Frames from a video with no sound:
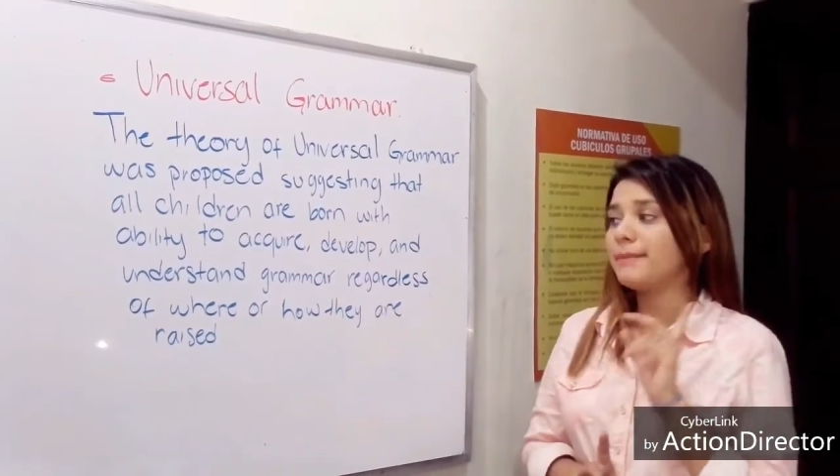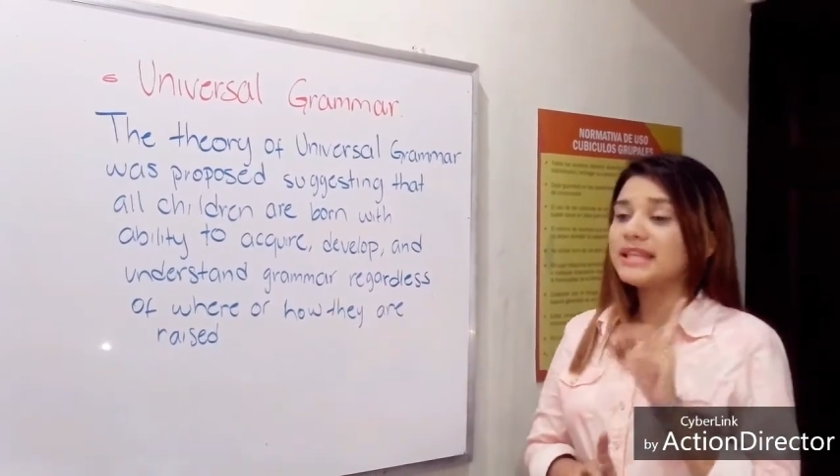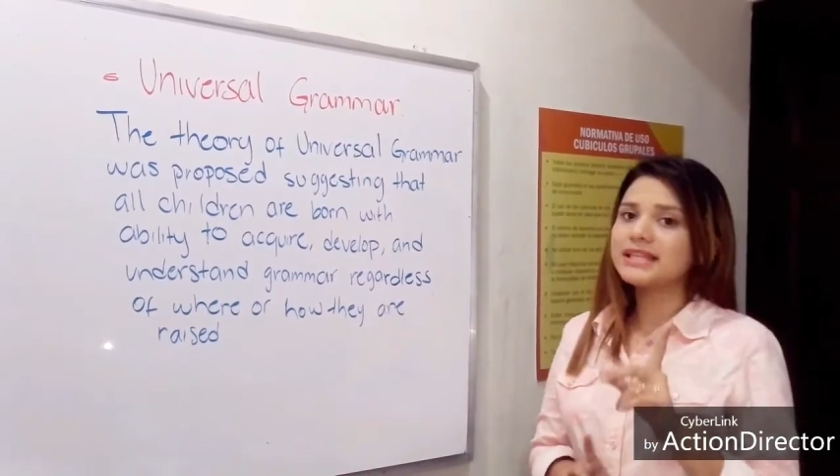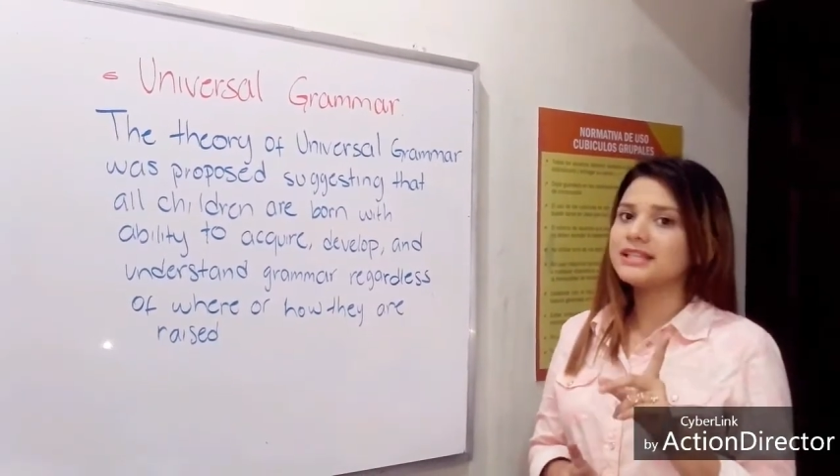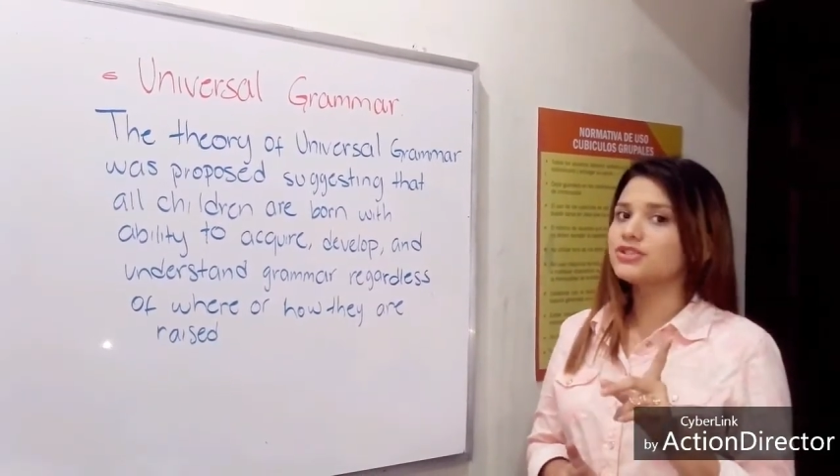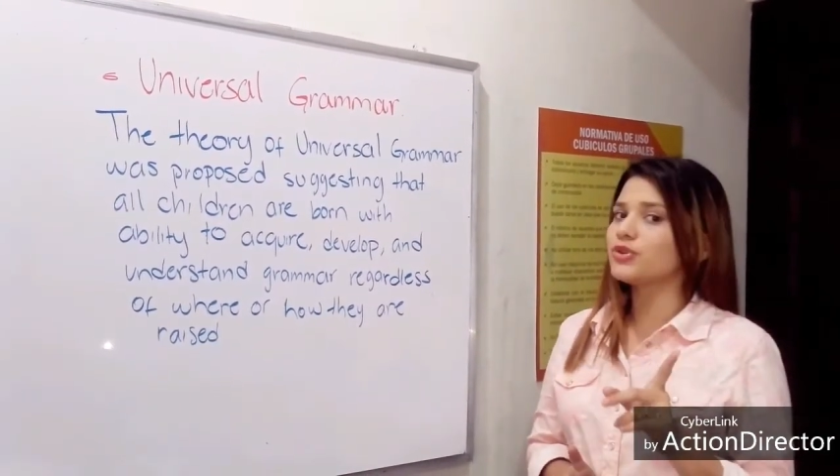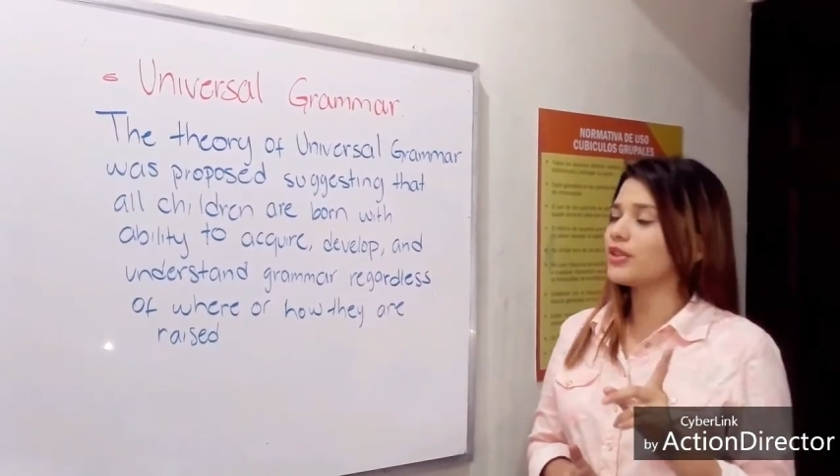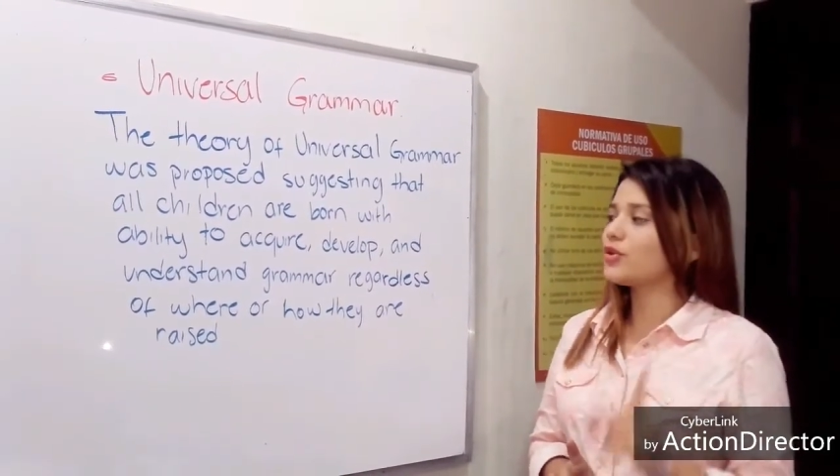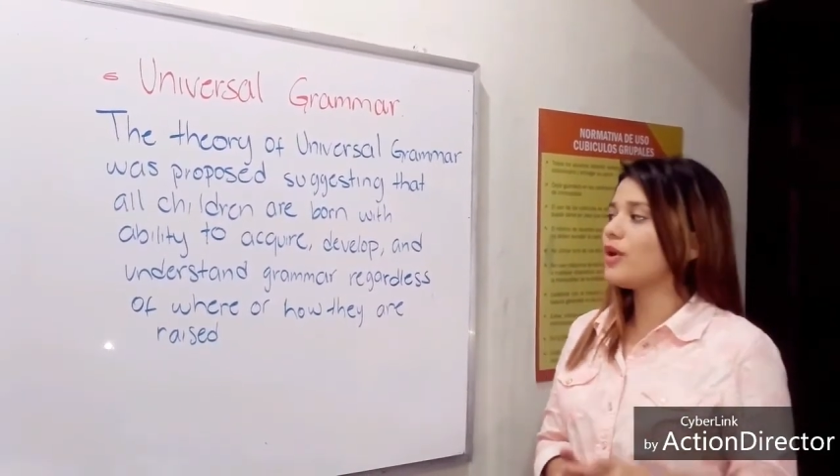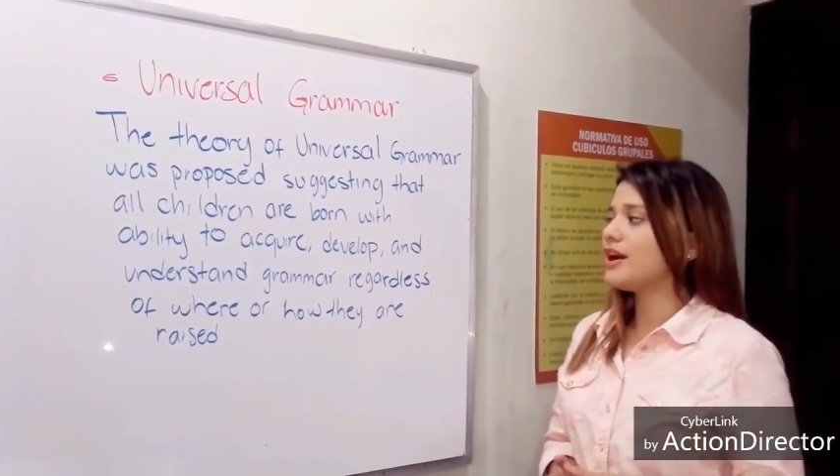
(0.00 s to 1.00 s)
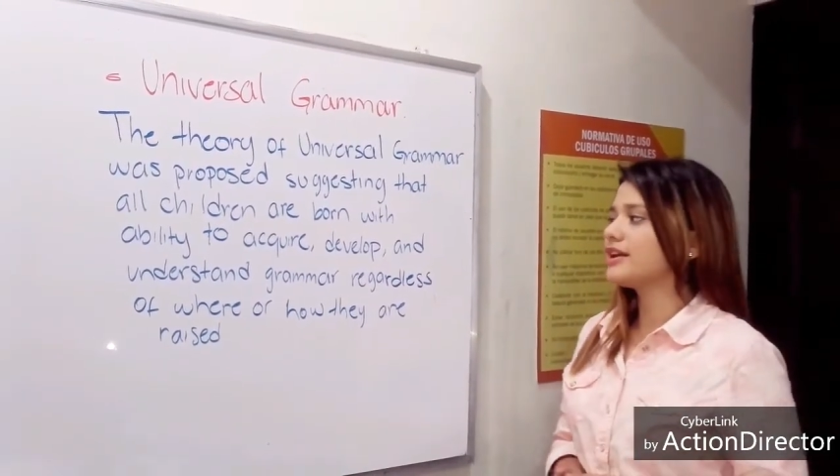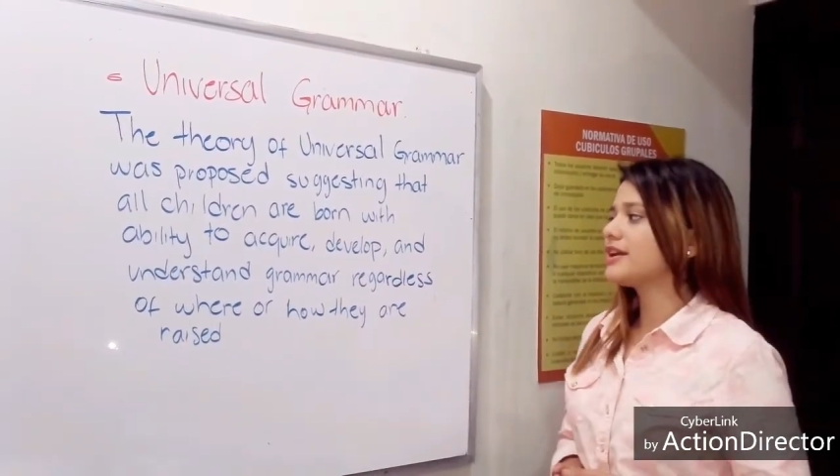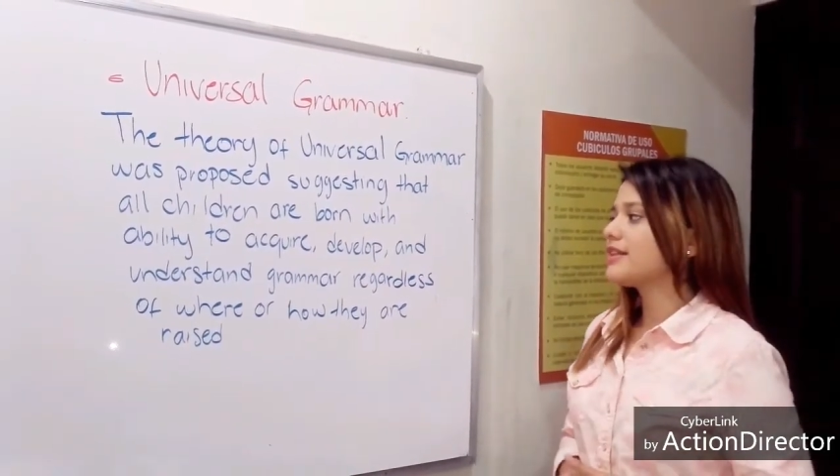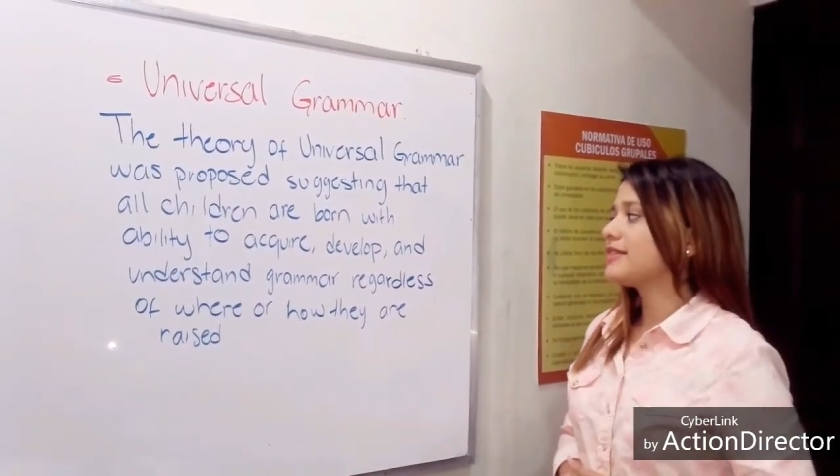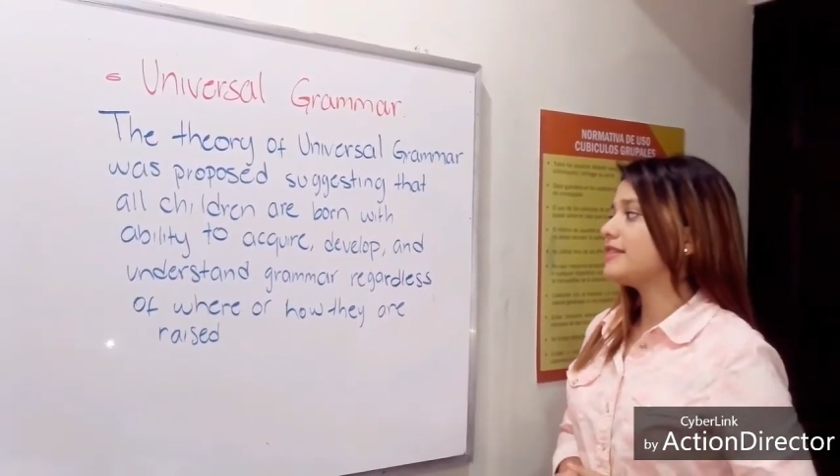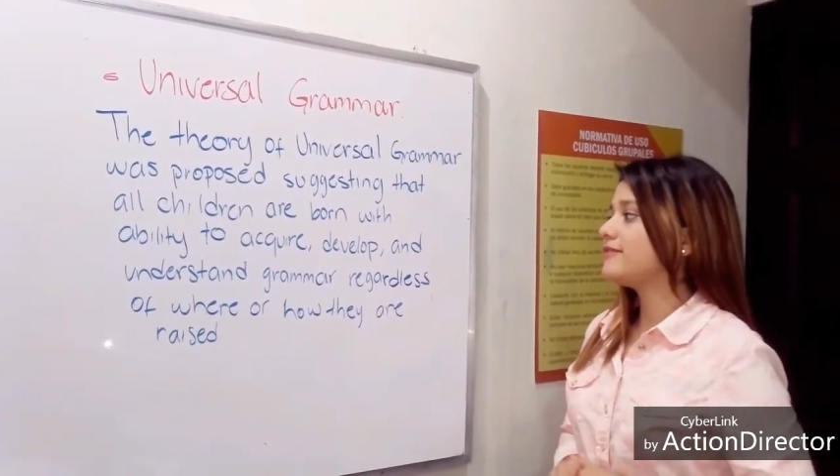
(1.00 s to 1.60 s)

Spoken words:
ability to acquire,